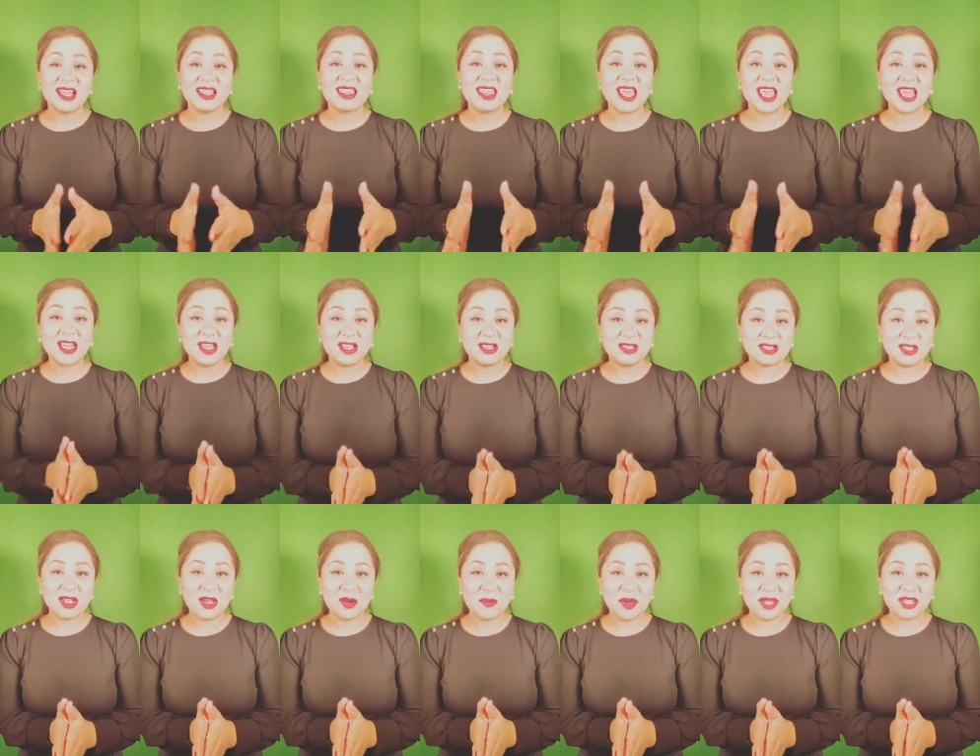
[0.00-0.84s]
Thank you
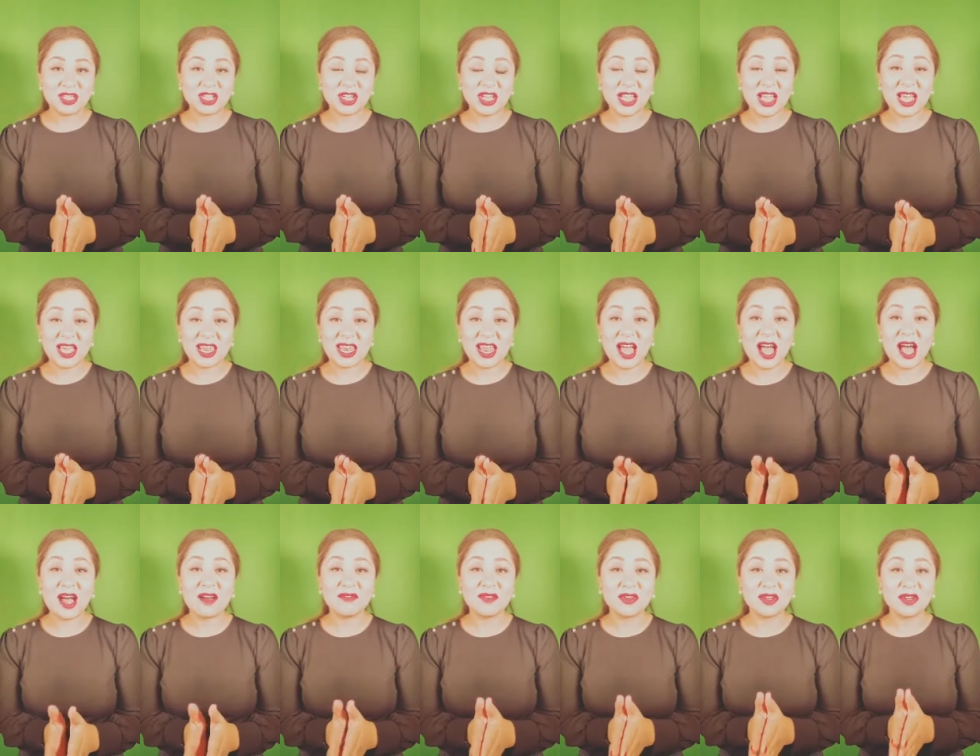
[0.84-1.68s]
so much again.
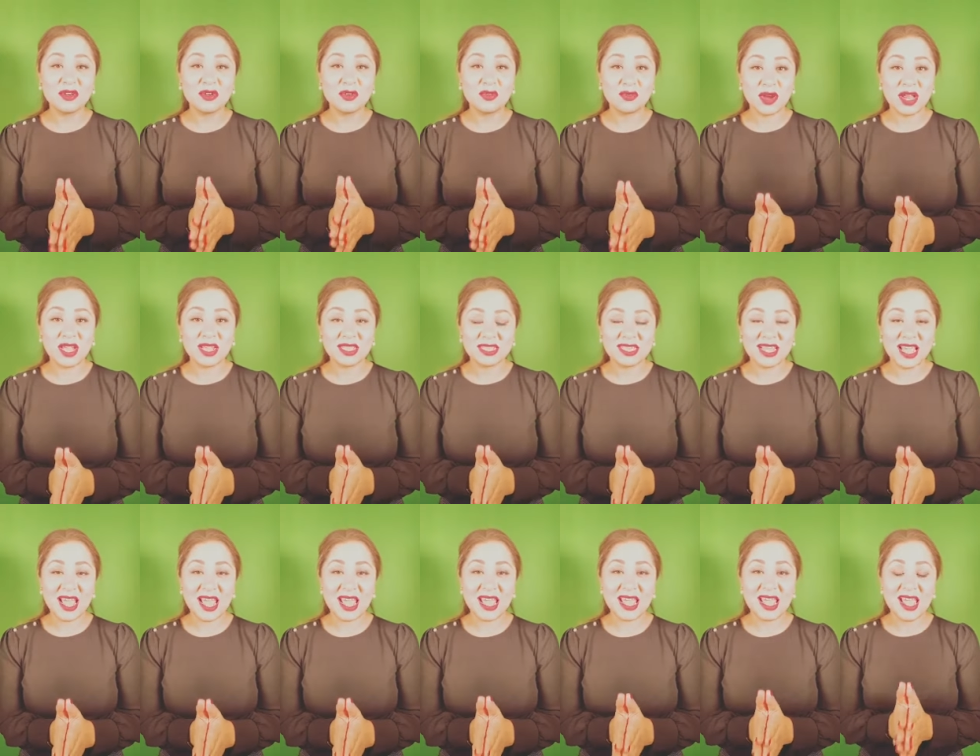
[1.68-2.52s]
Have a great
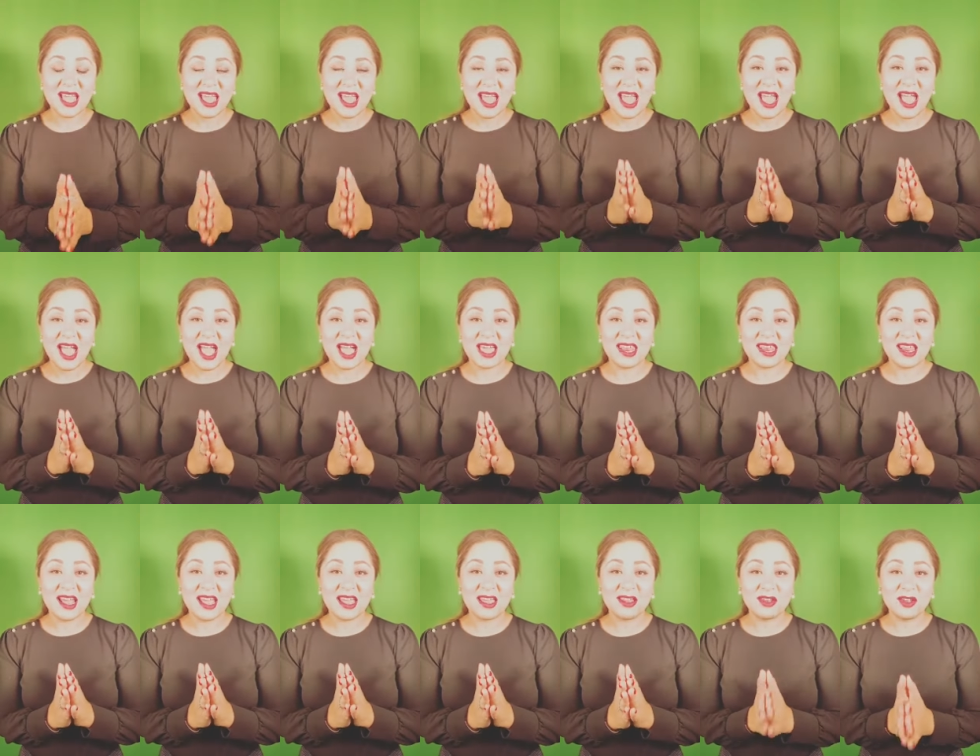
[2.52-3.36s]
day, and
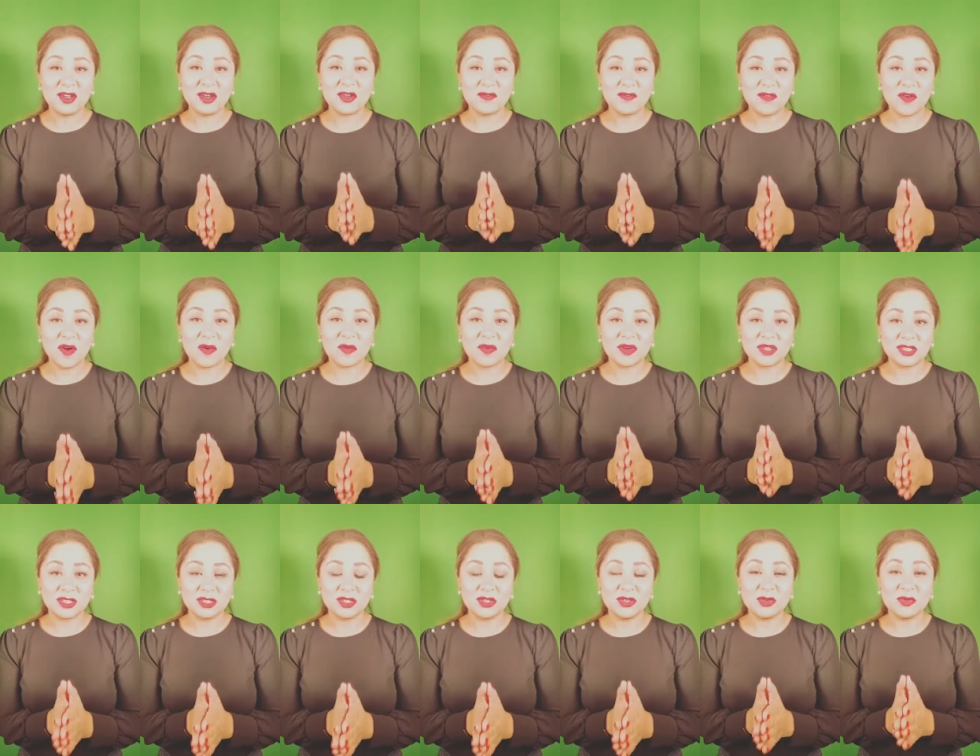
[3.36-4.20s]
I look
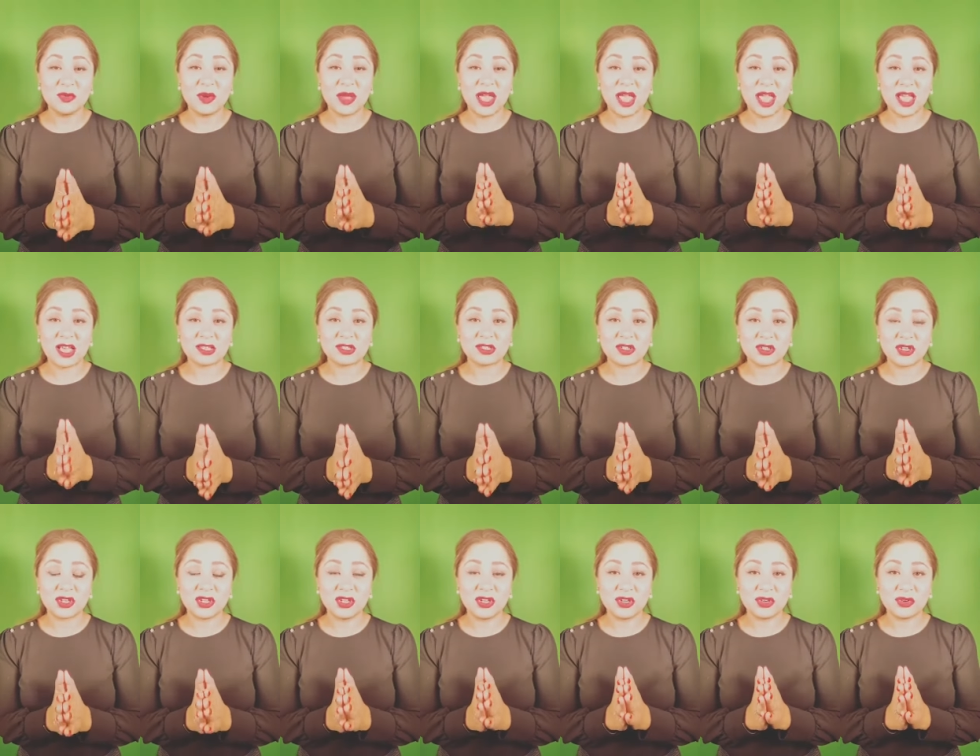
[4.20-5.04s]
forward to
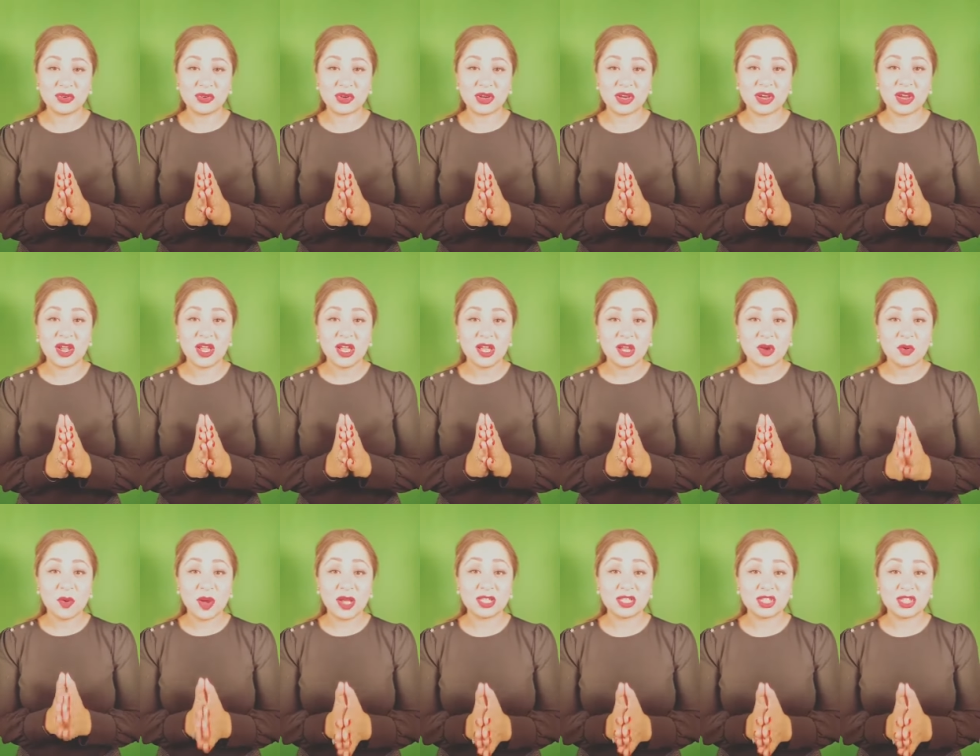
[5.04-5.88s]
answering your
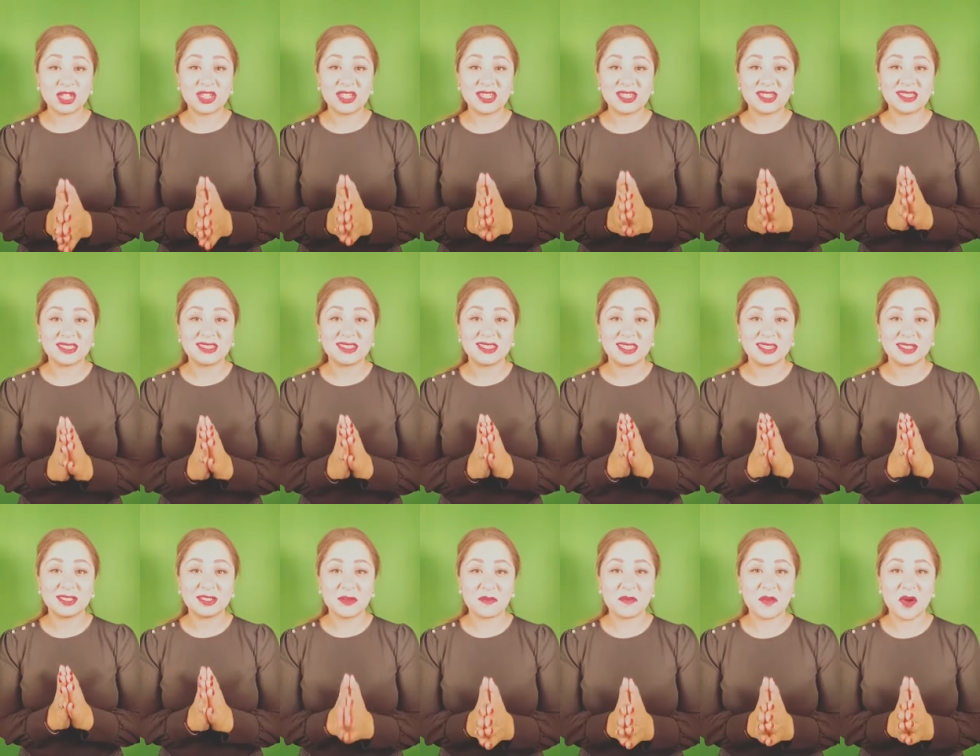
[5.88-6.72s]
questions
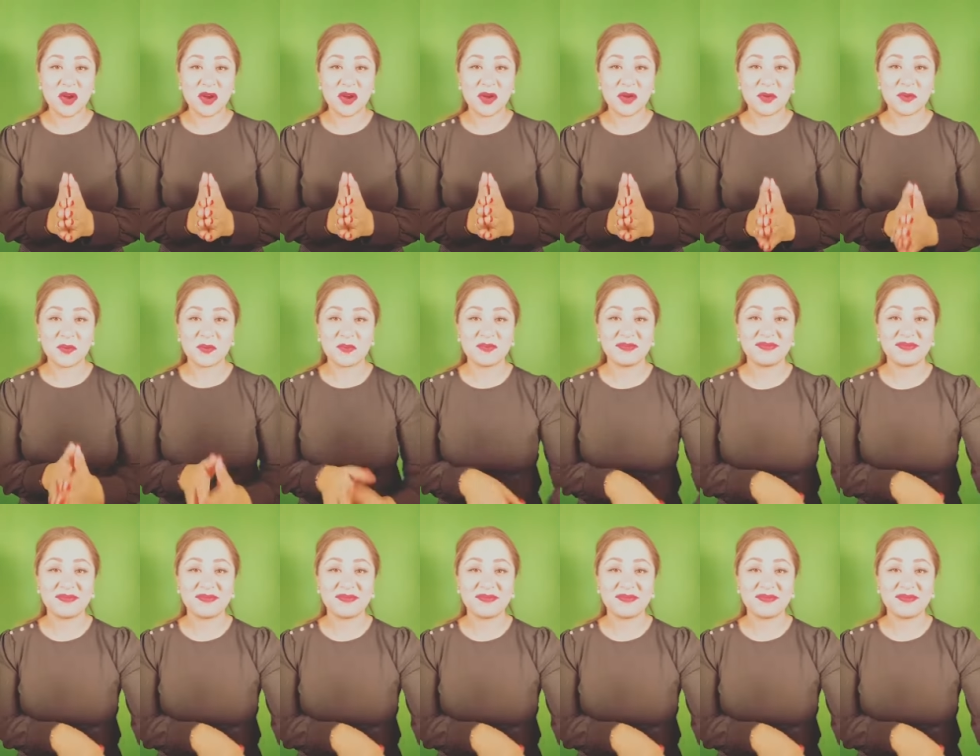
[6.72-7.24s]
tomorrow.